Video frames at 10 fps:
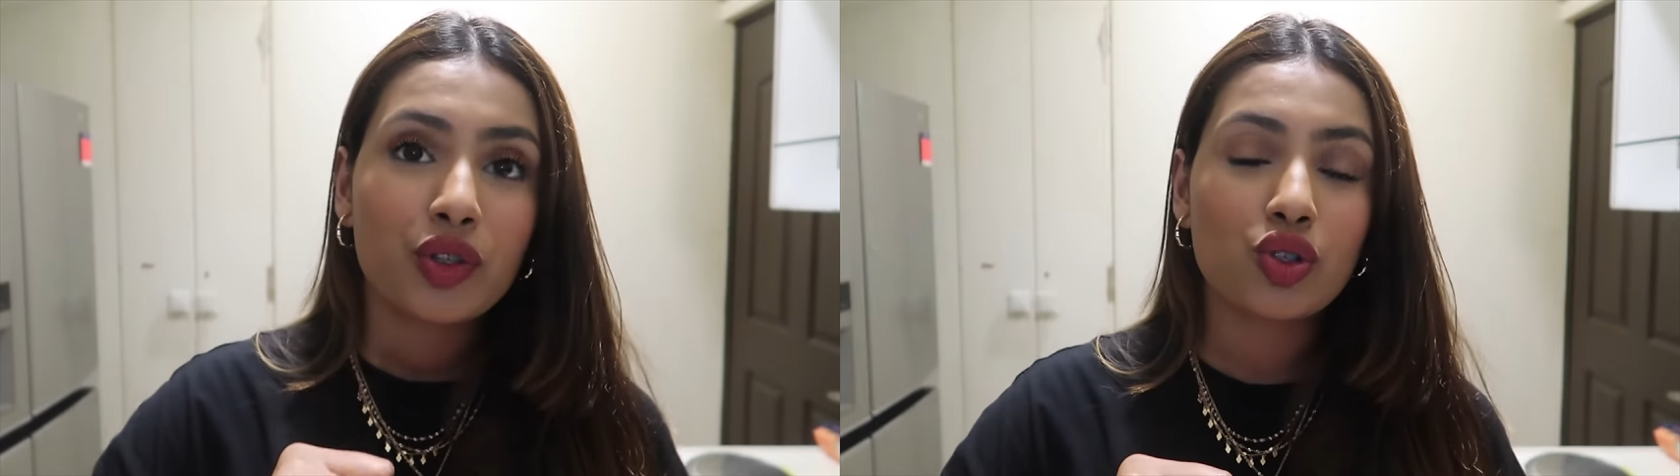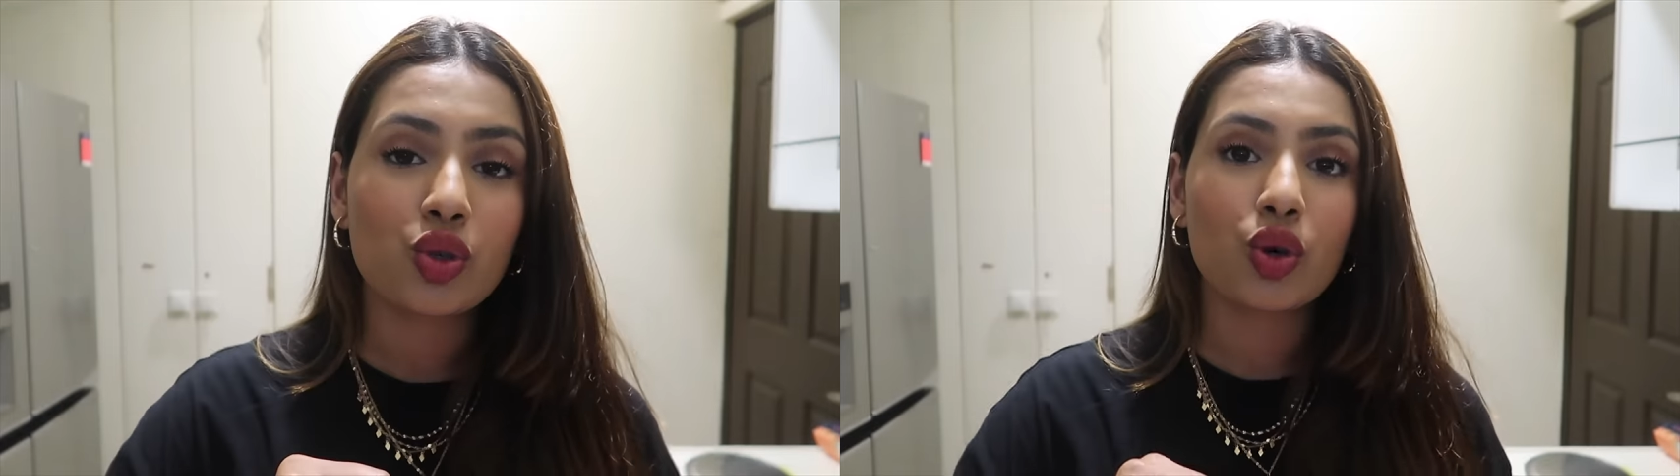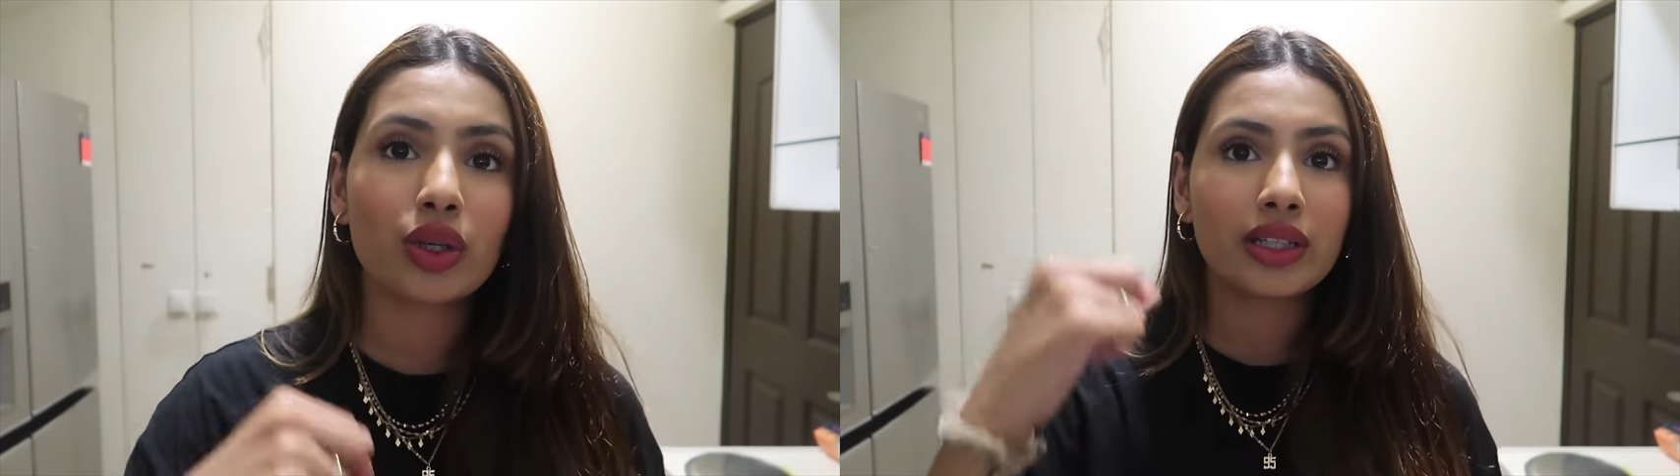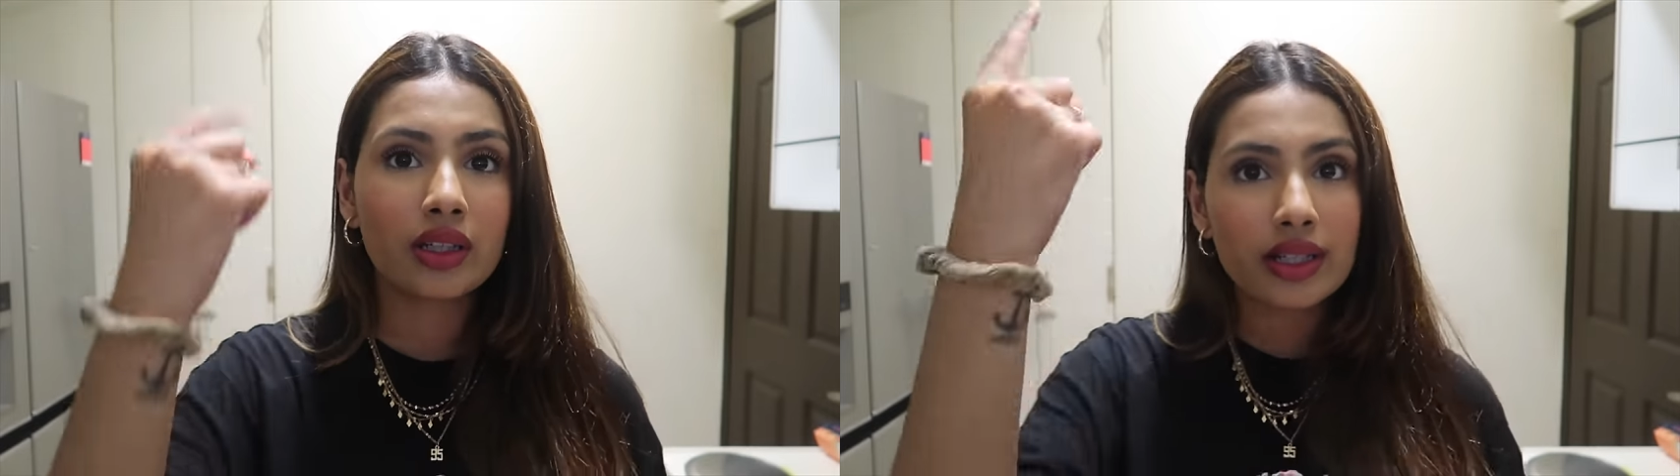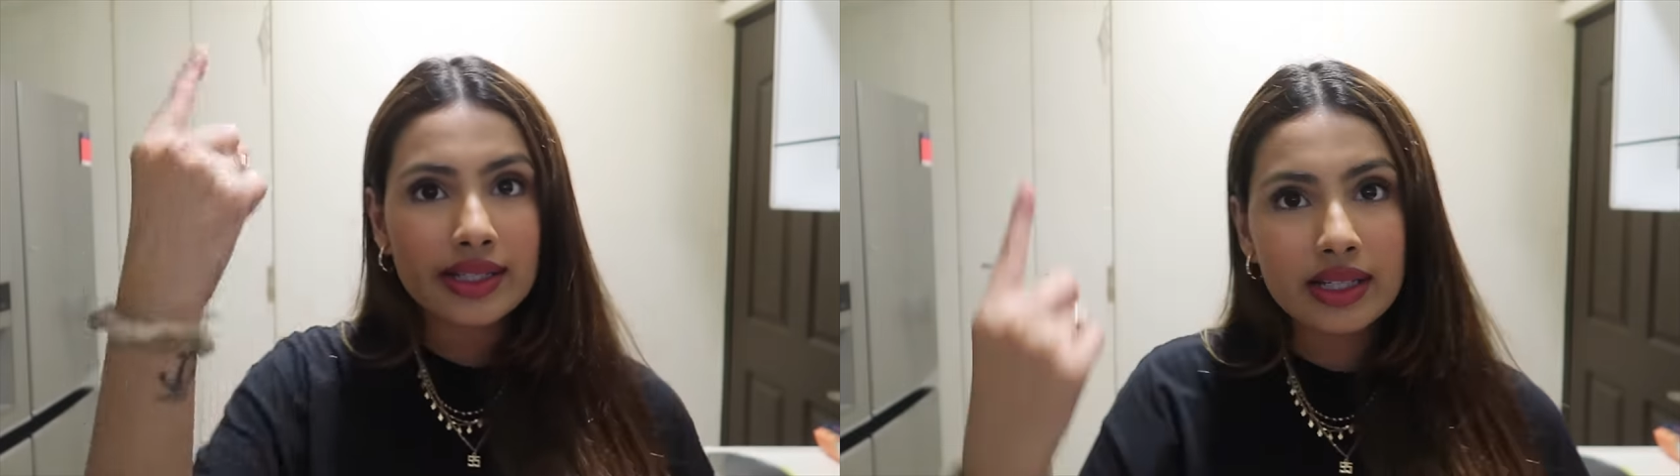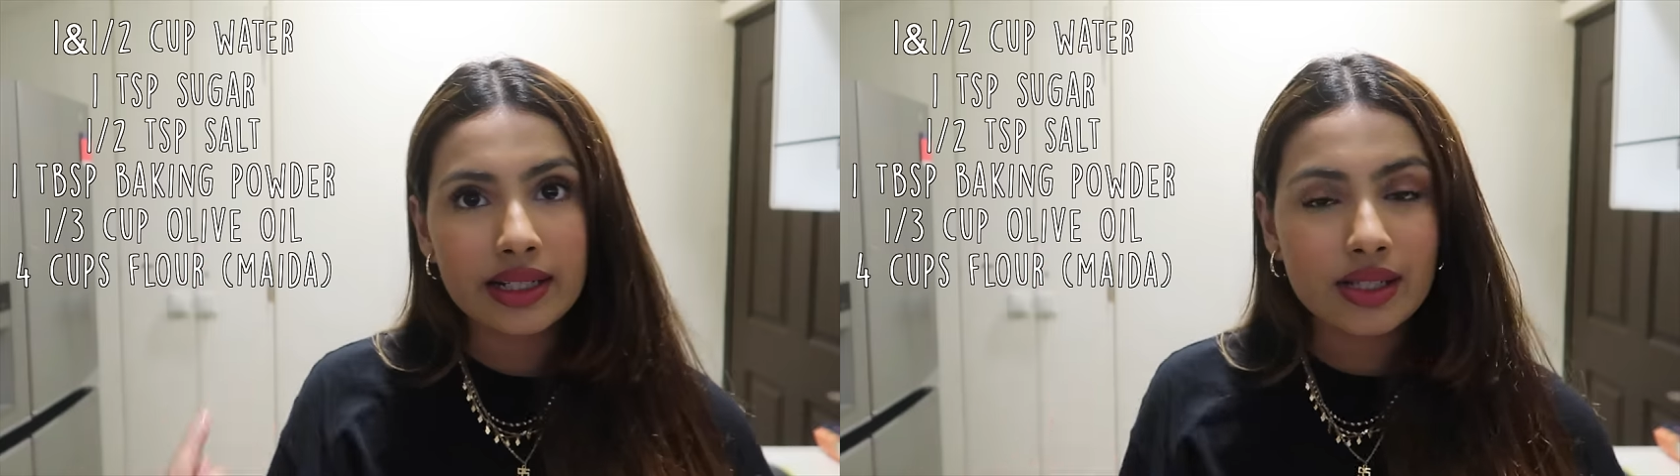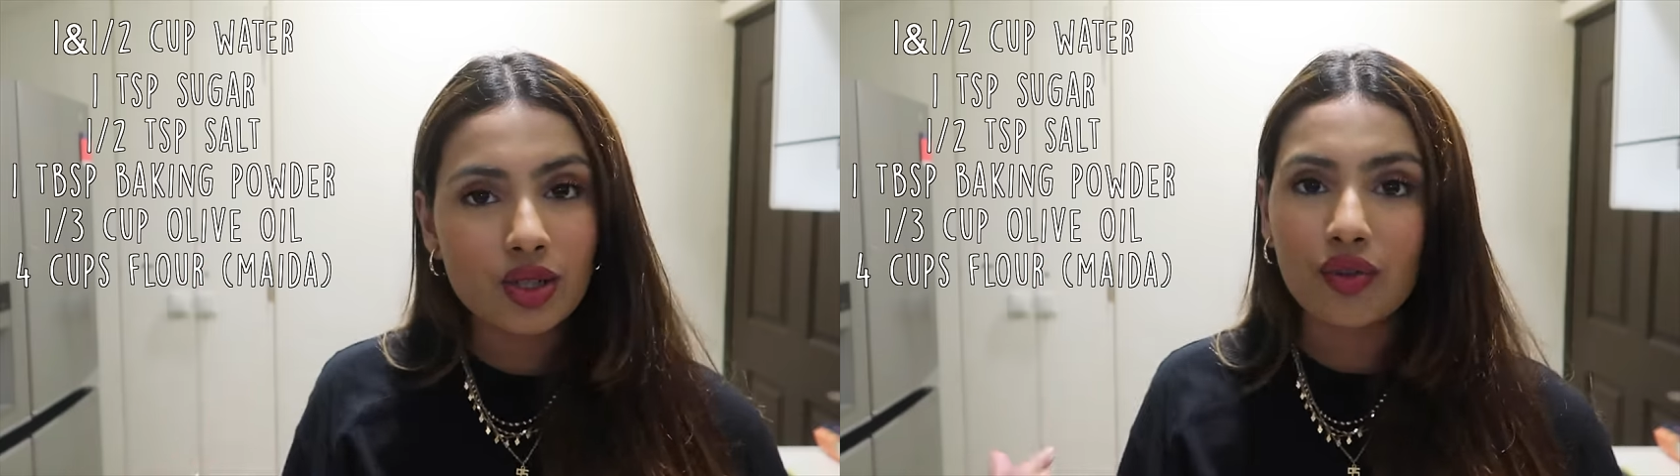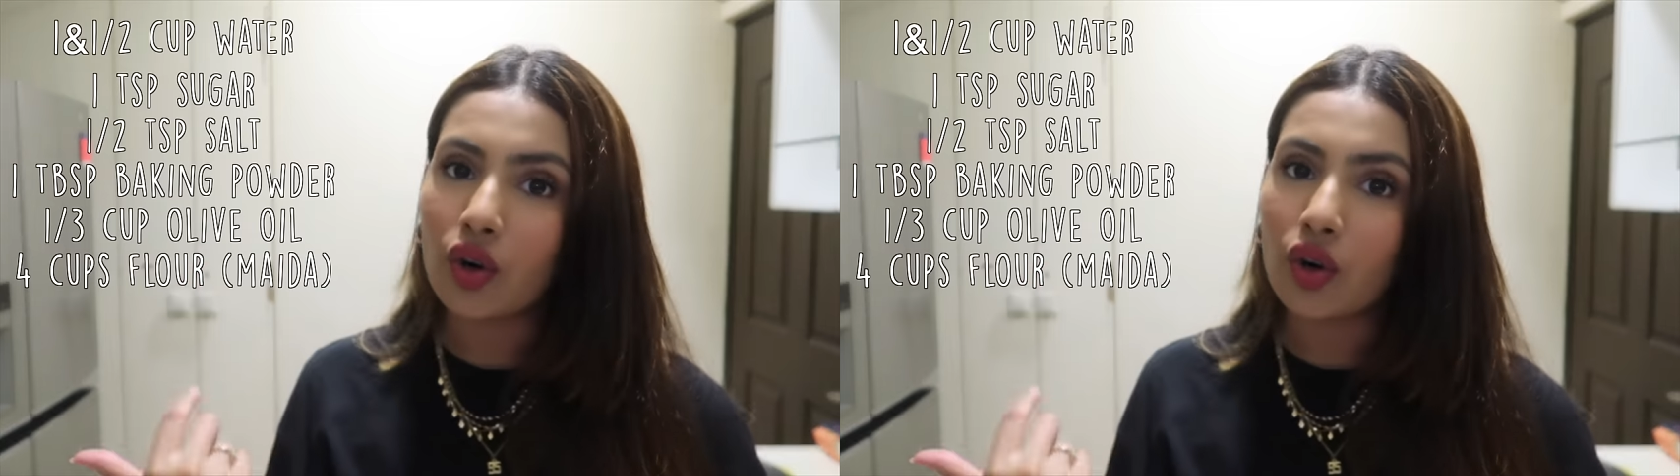So here is a list